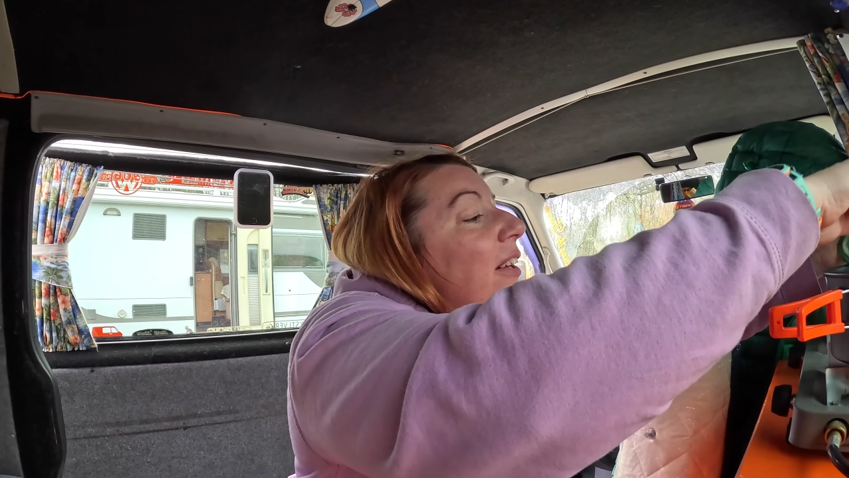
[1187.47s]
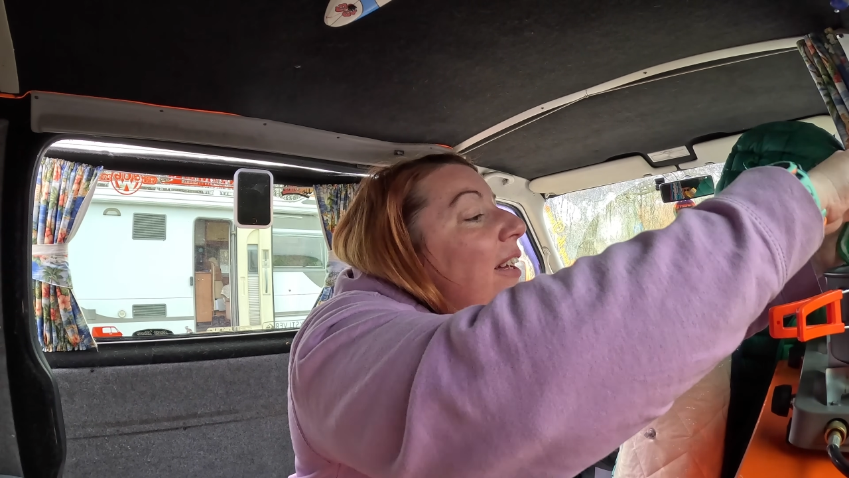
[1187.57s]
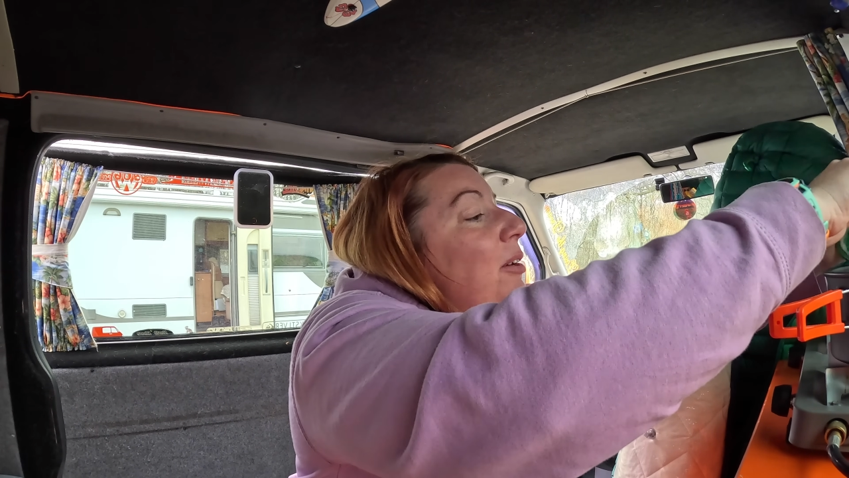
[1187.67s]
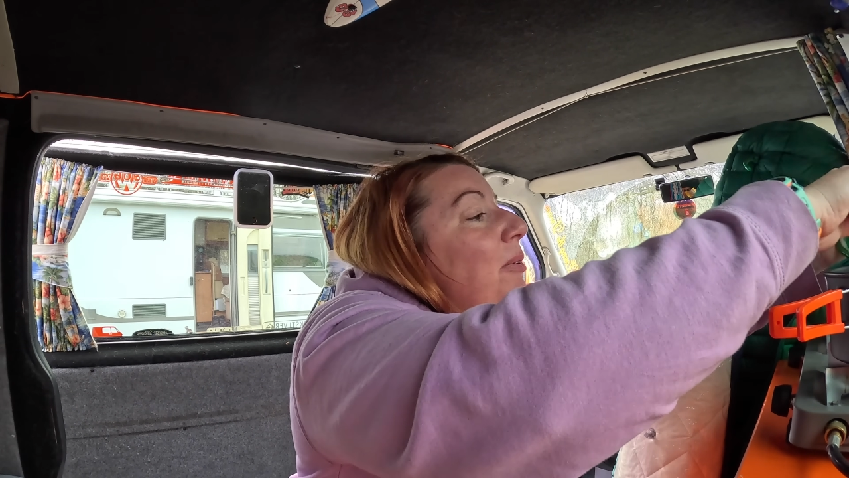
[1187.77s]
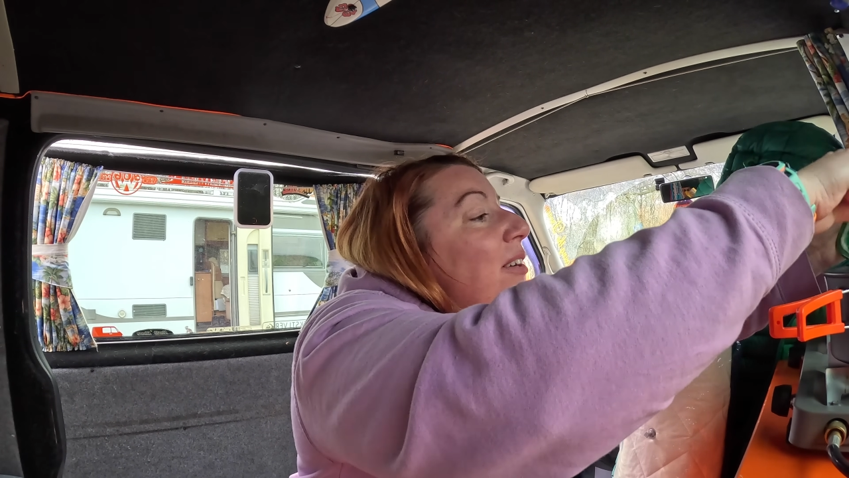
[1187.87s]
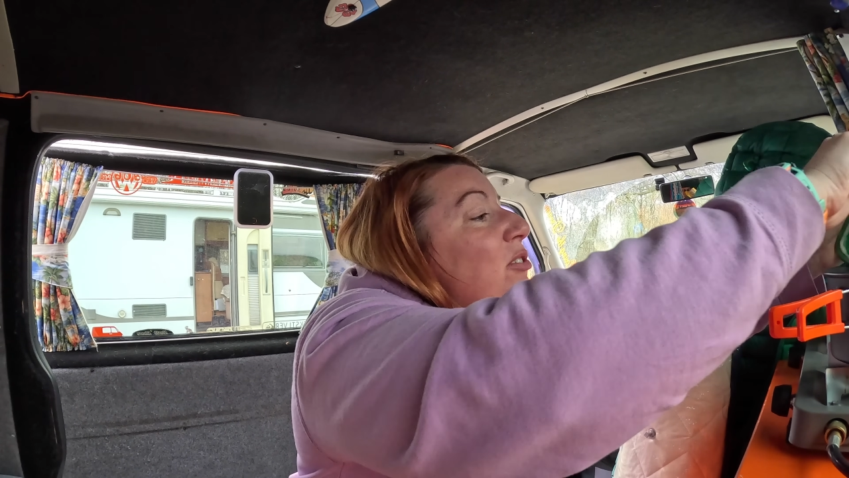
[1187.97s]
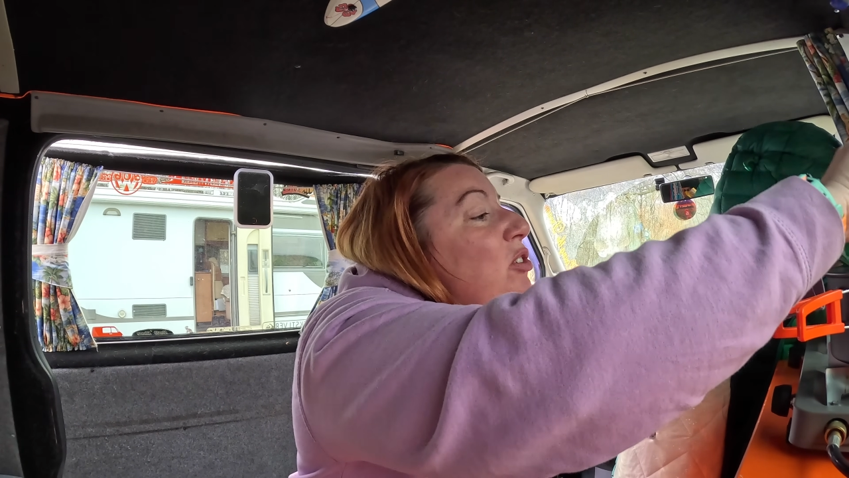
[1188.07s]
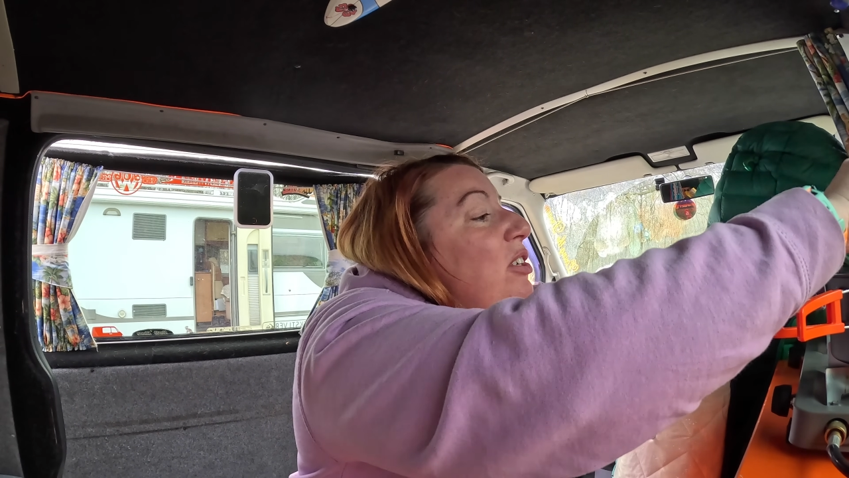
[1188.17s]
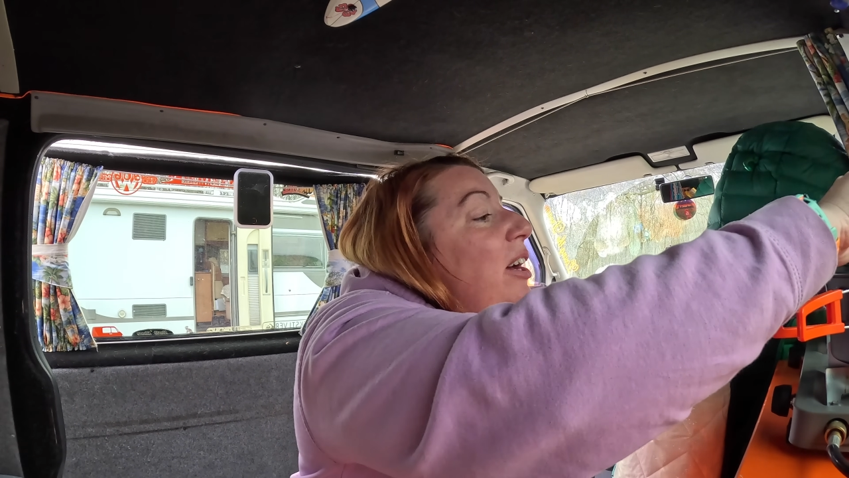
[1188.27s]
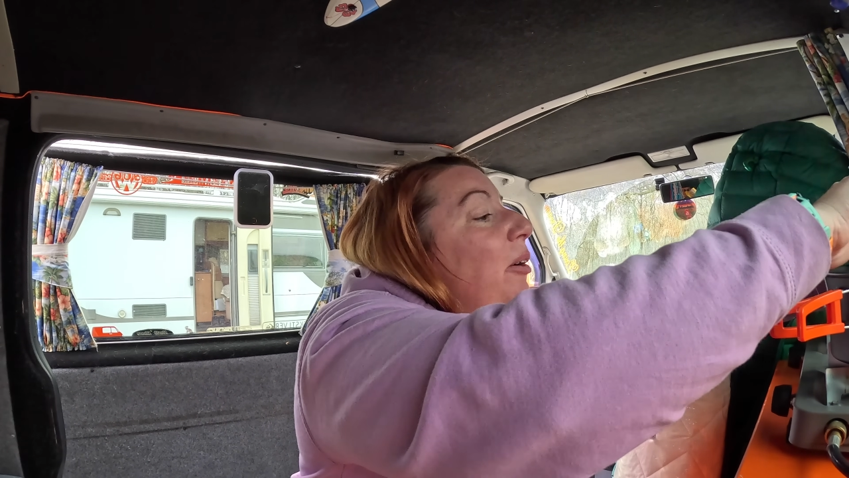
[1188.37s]
anywhere to
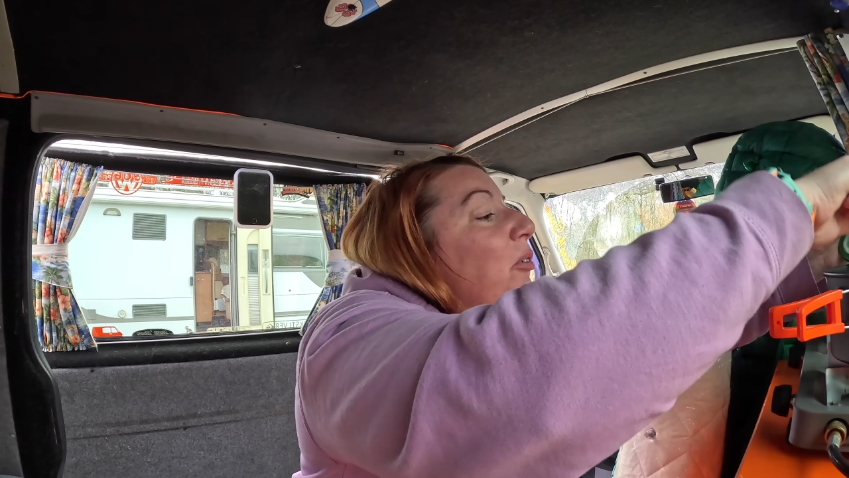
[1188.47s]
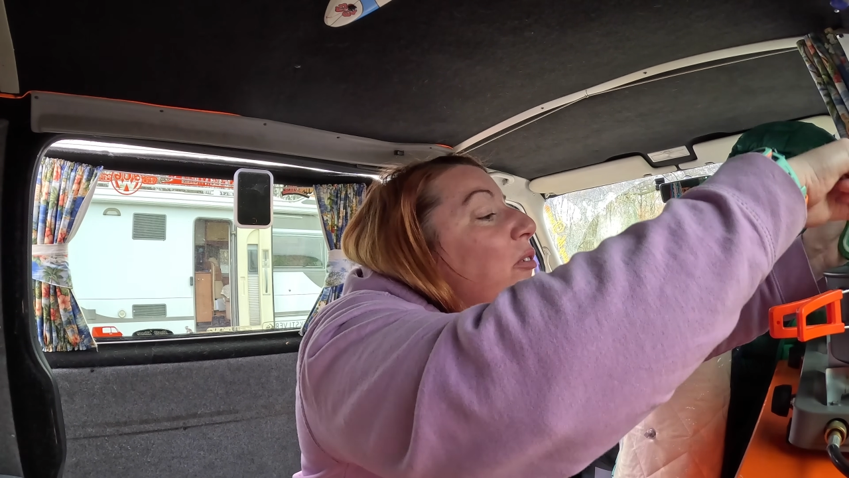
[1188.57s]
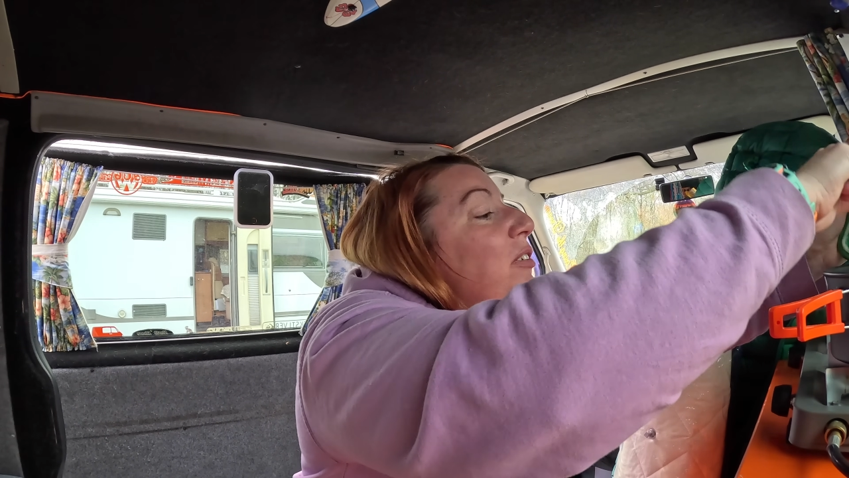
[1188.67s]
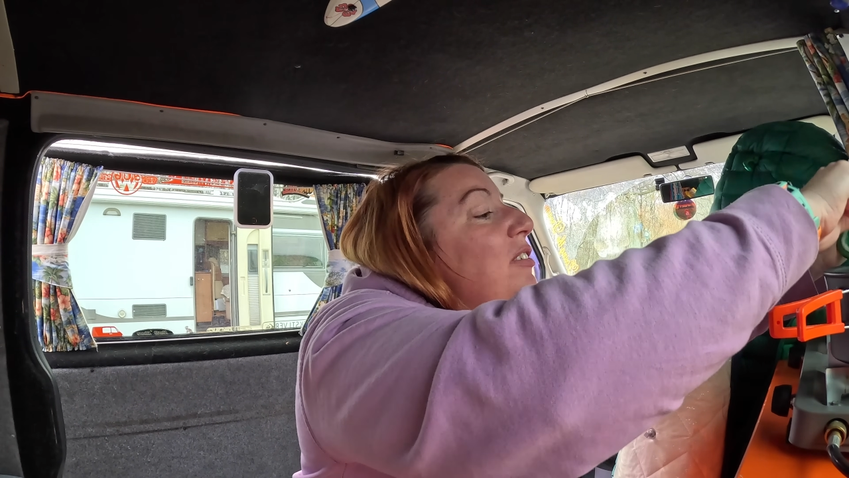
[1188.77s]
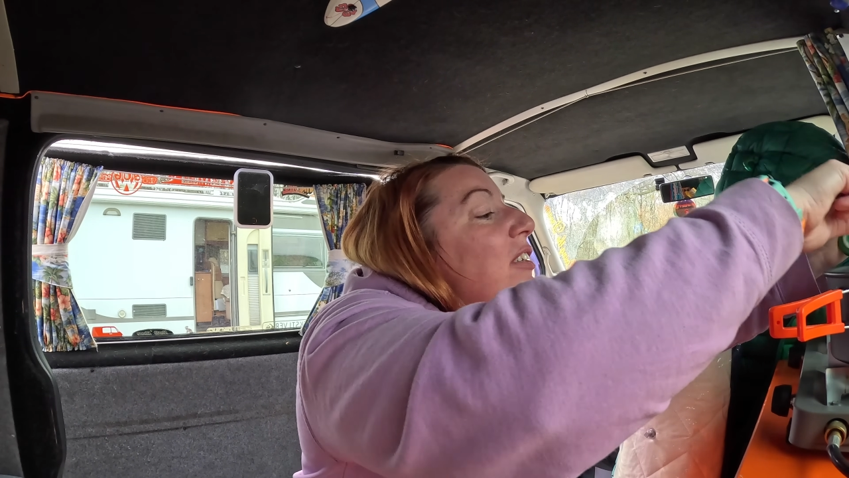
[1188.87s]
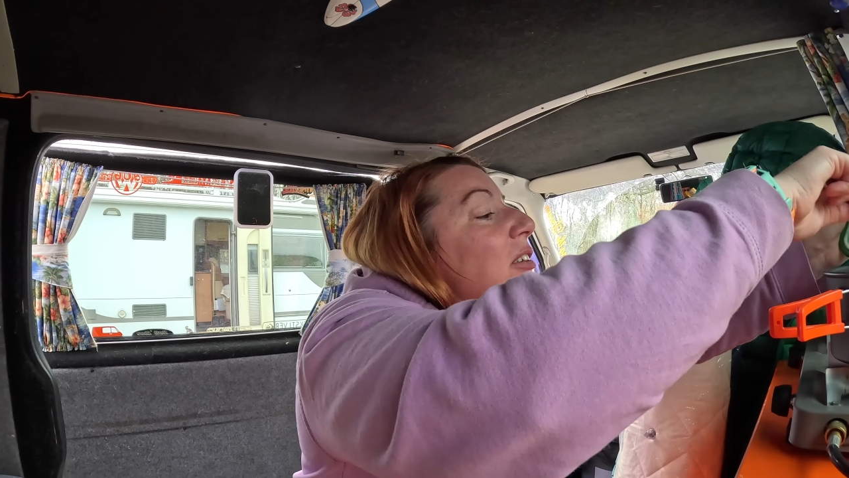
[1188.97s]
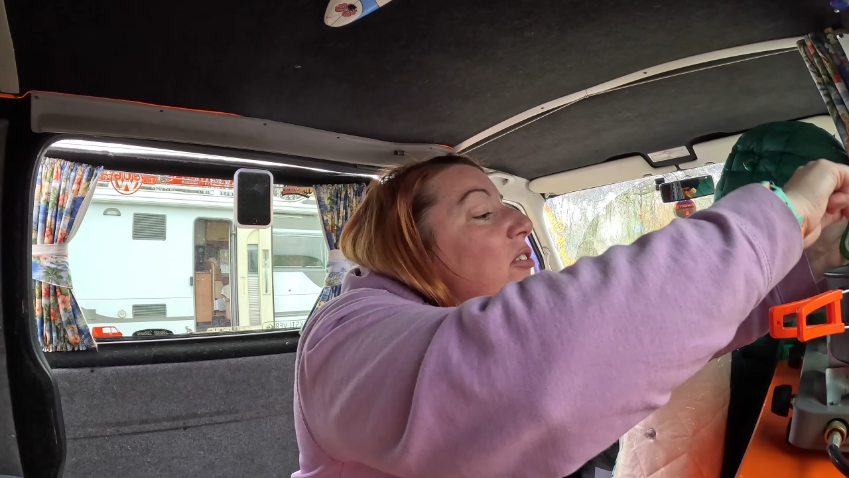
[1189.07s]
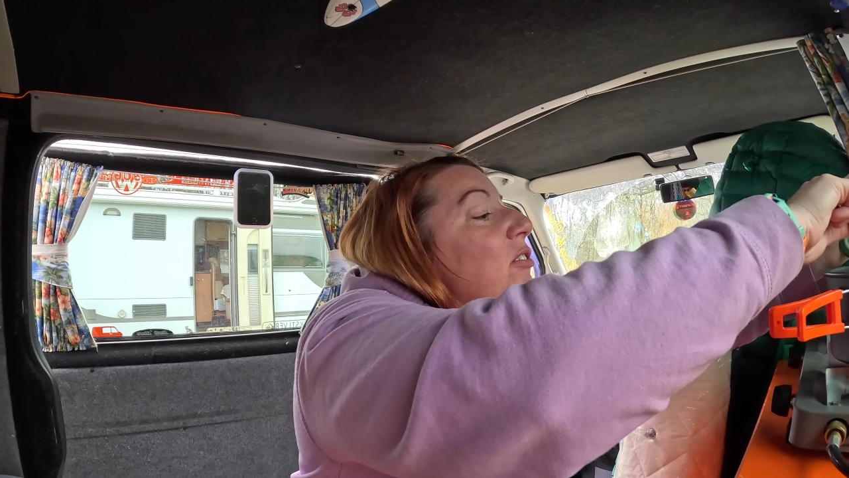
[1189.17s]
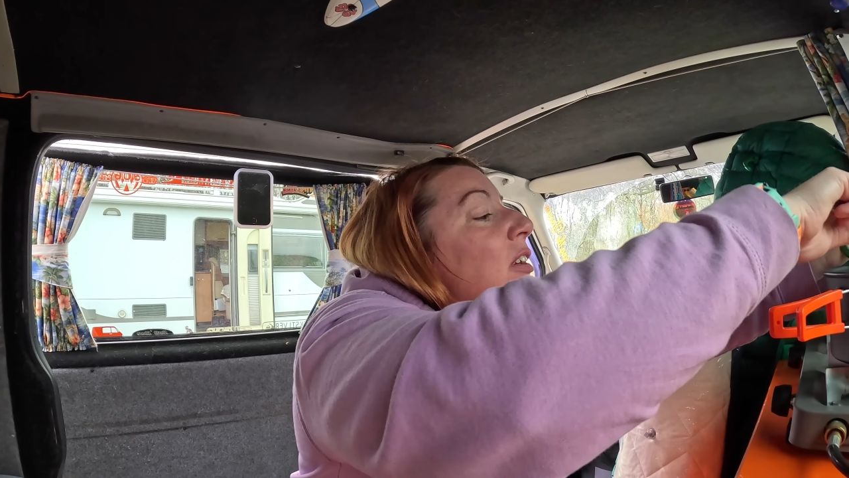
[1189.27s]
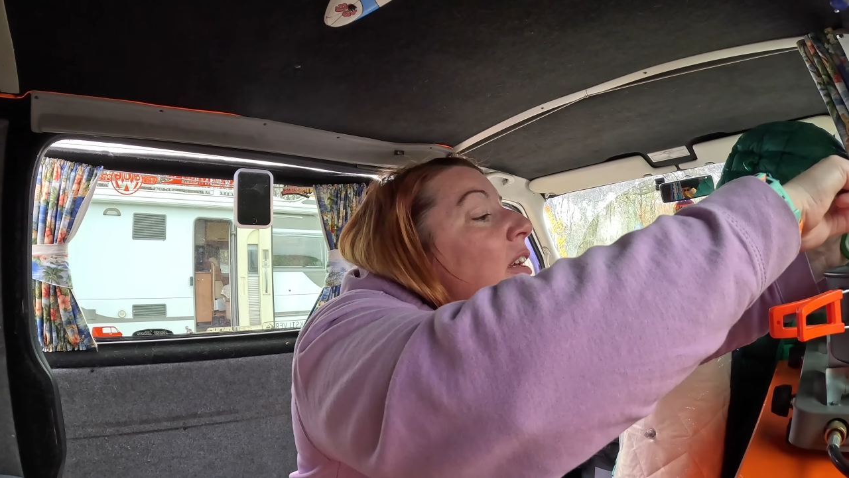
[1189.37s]
sit down, obviously,
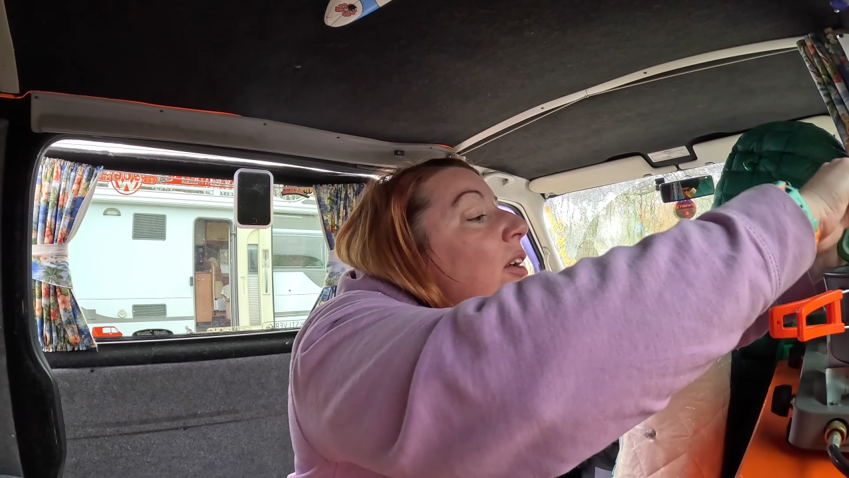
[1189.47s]
because